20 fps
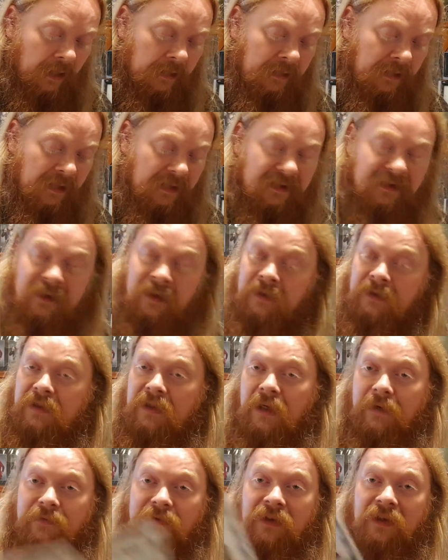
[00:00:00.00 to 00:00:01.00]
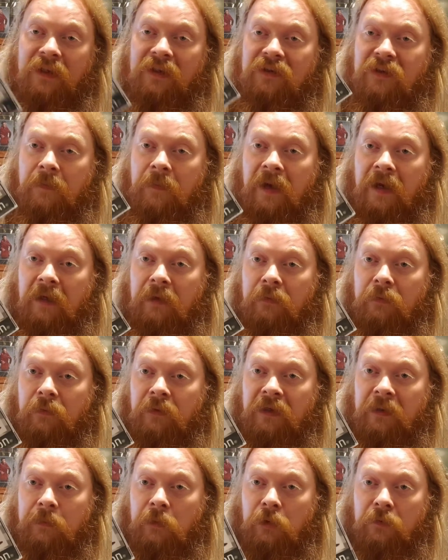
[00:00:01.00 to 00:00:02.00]
he has since gifted it to me
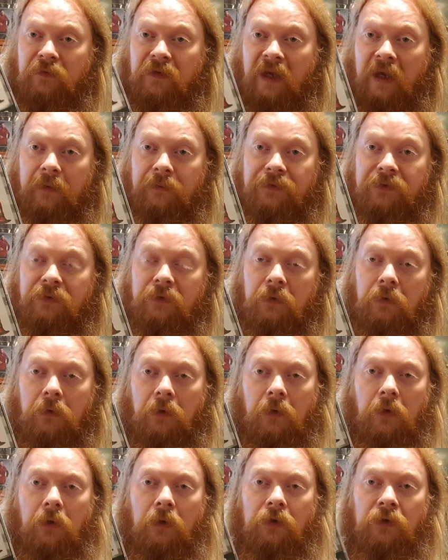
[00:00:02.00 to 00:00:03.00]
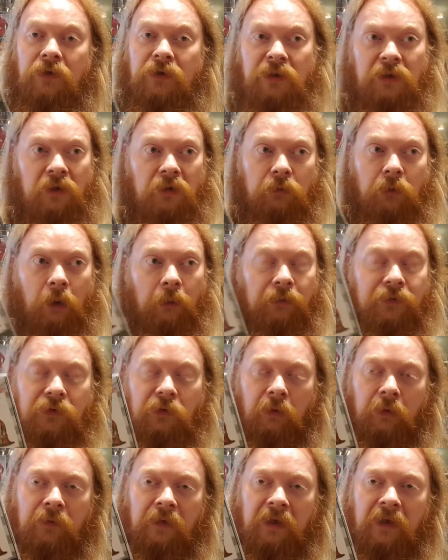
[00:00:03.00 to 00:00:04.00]
when he moved house, because he knew I was
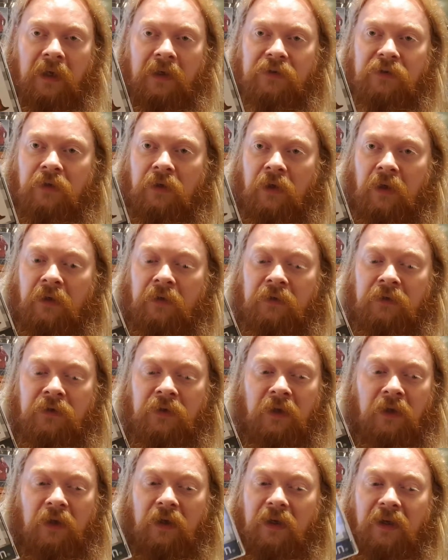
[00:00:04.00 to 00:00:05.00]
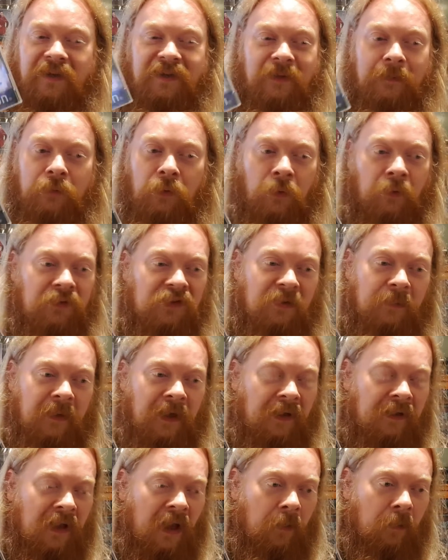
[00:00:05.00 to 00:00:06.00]
growing the collection. And it's important to me
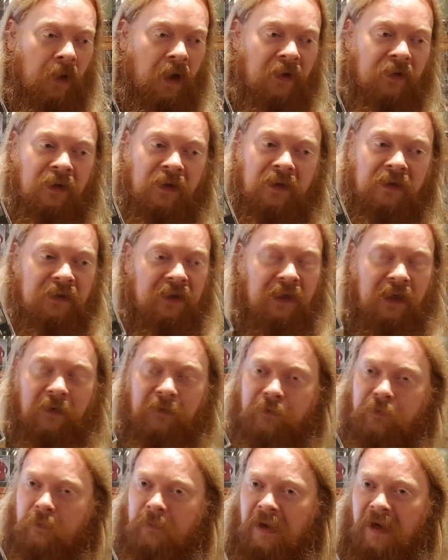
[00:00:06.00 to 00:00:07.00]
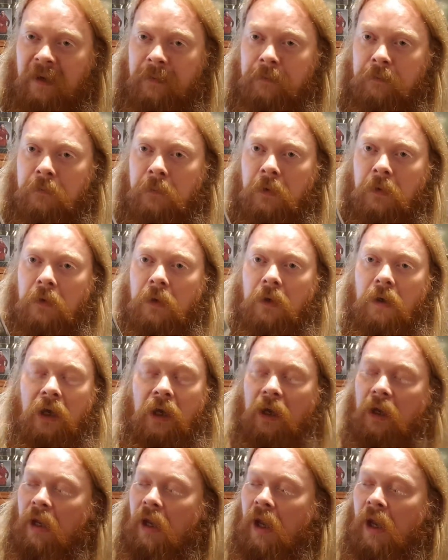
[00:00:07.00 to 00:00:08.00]
in that way that it's a gift from him.
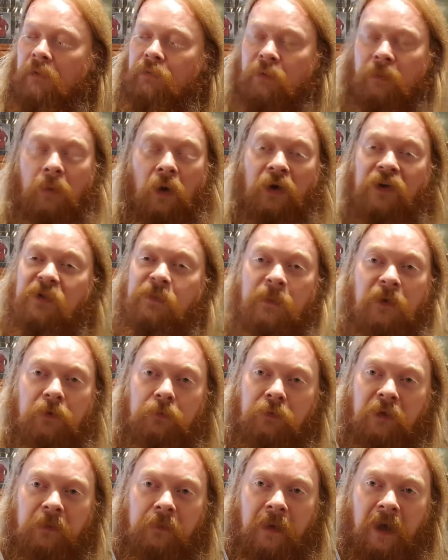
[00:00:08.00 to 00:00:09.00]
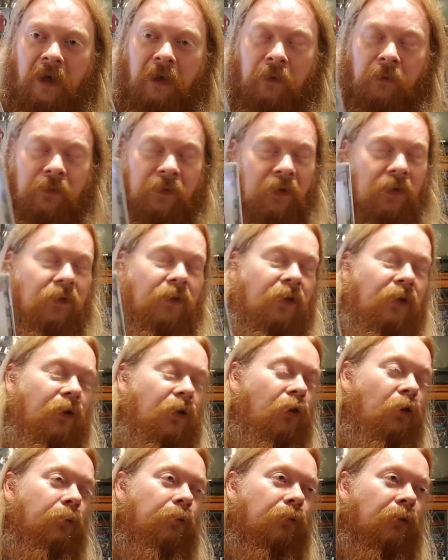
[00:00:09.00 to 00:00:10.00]
It reminds me of Rick Mail, the
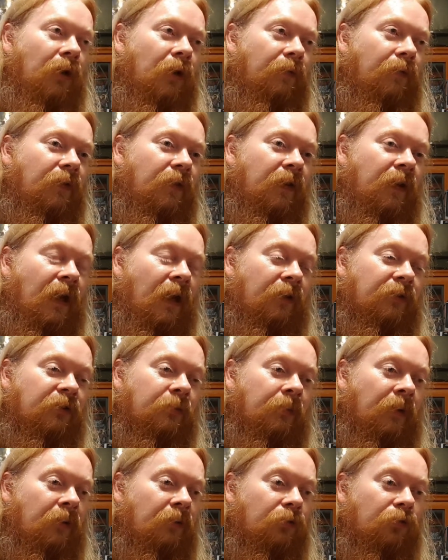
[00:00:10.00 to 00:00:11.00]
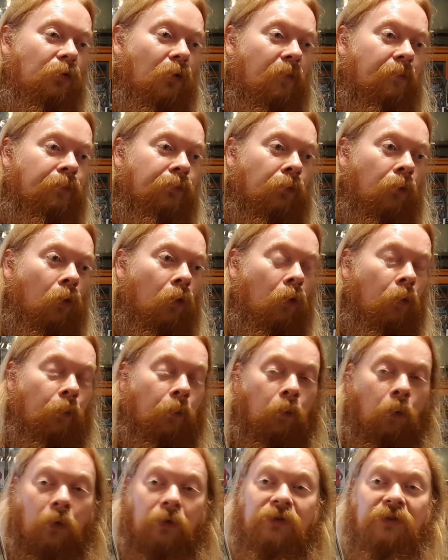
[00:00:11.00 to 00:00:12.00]
humour and everything else. I mean, sort of brought up
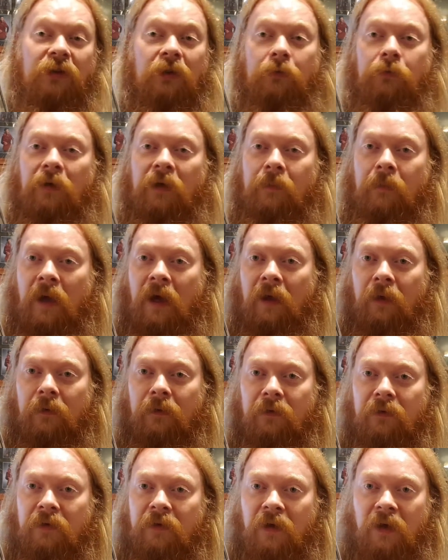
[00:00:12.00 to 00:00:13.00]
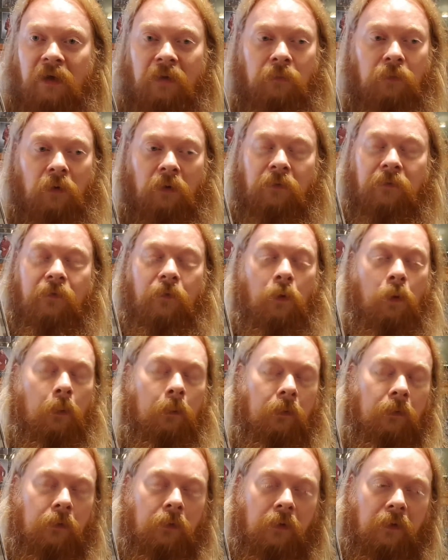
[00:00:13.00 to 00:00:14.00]
watching Rick Mail in one
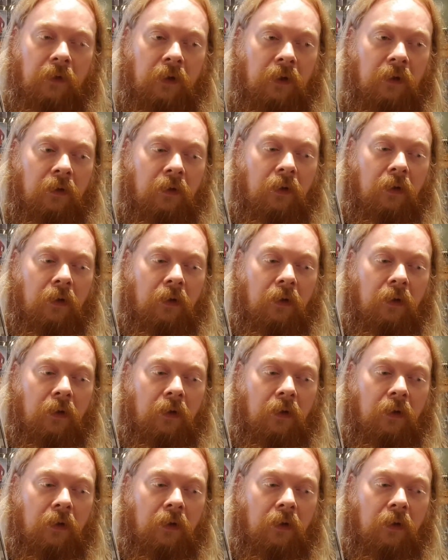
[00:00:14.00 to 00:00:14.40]
form or another.